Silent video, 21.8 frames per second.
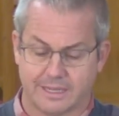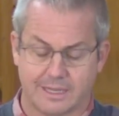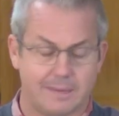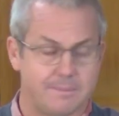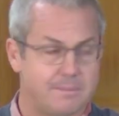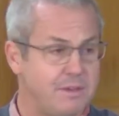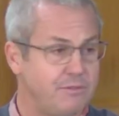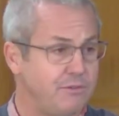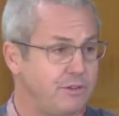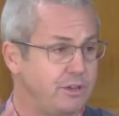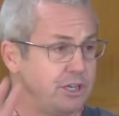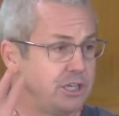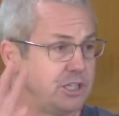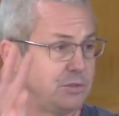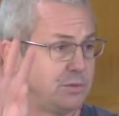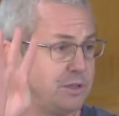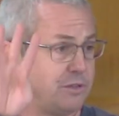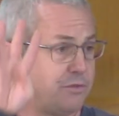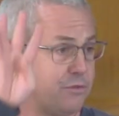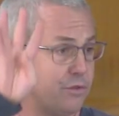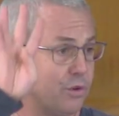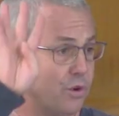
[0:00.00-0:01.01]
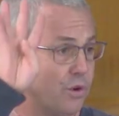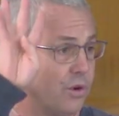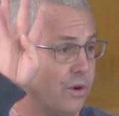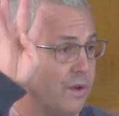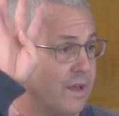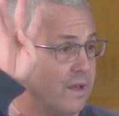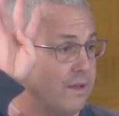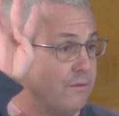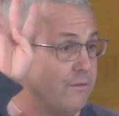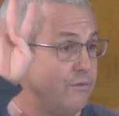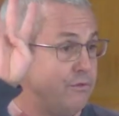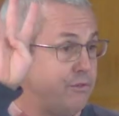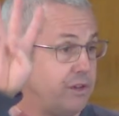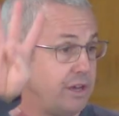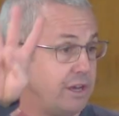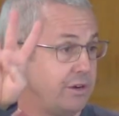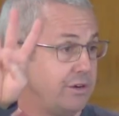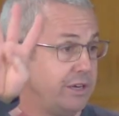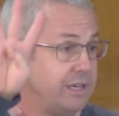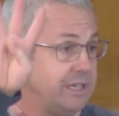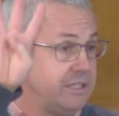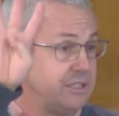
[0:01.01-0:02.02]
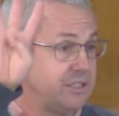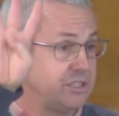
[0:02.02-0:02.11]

Let me finish with four very